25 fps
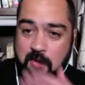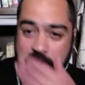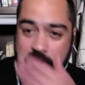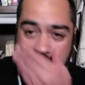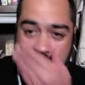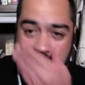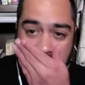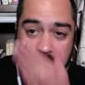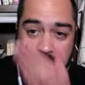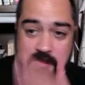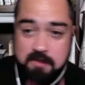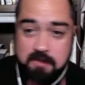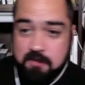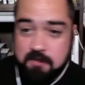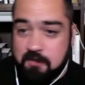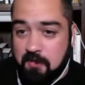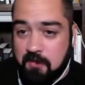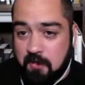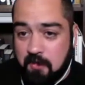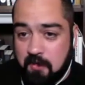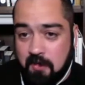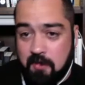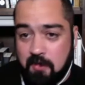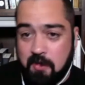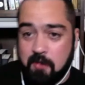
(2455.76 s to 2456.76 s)
And I just
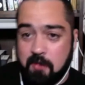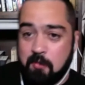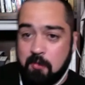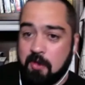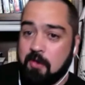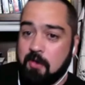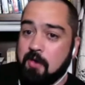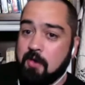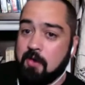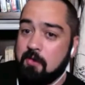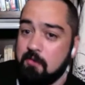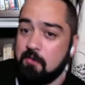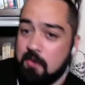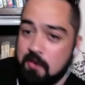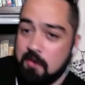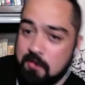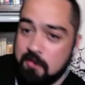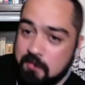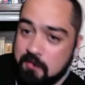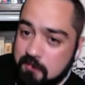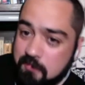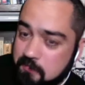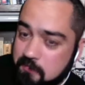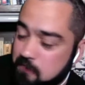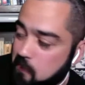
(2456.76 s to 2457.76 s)
thought I had my
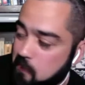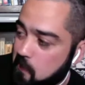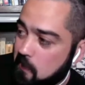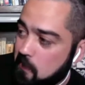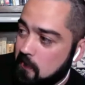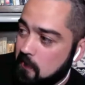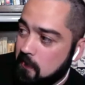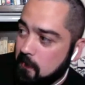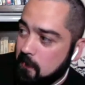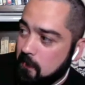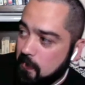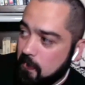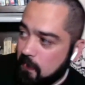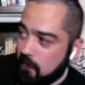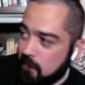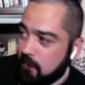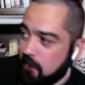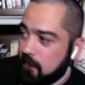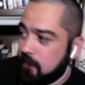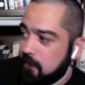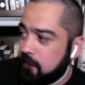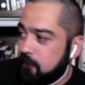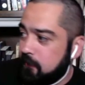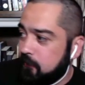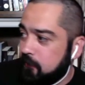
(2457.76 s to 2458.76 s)
grandfather's
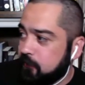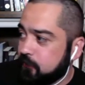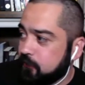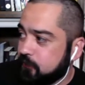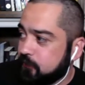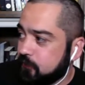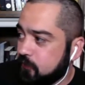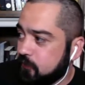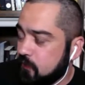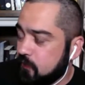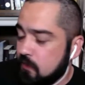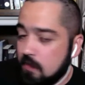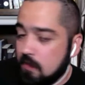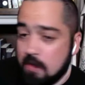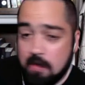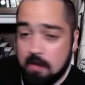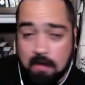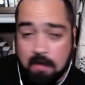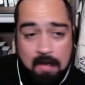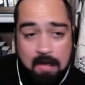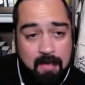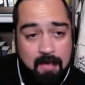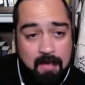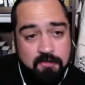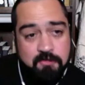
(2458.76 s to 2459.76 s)
um,
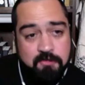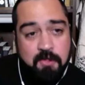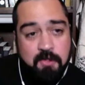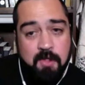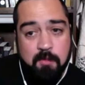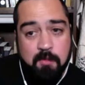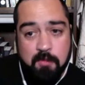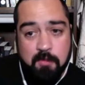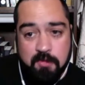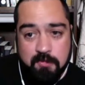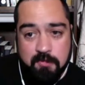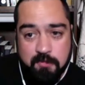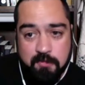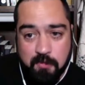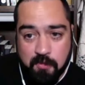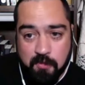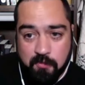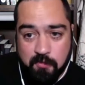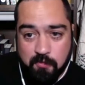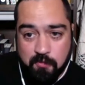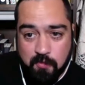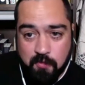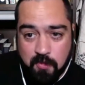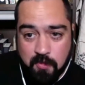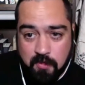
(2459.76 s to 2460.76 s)
last name and stuff.
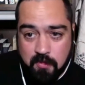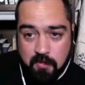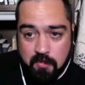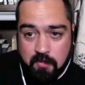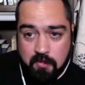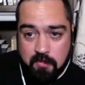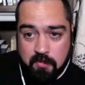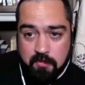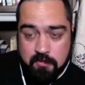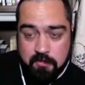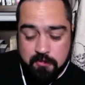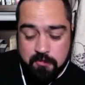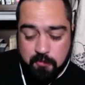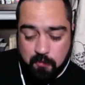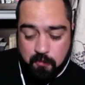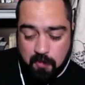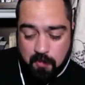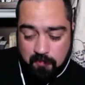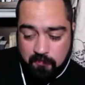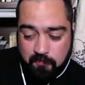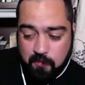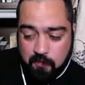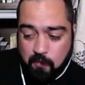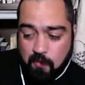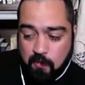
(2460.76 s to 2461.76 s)
So
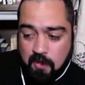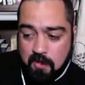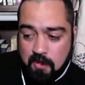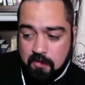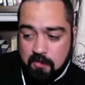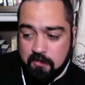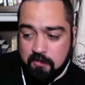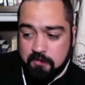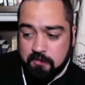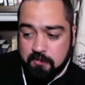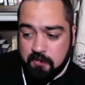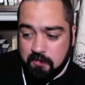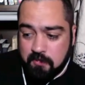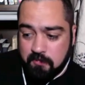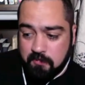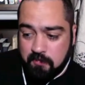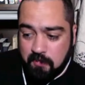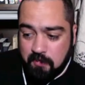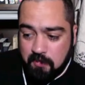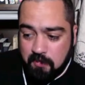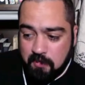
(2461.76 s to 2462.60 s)
after a while, I started thinking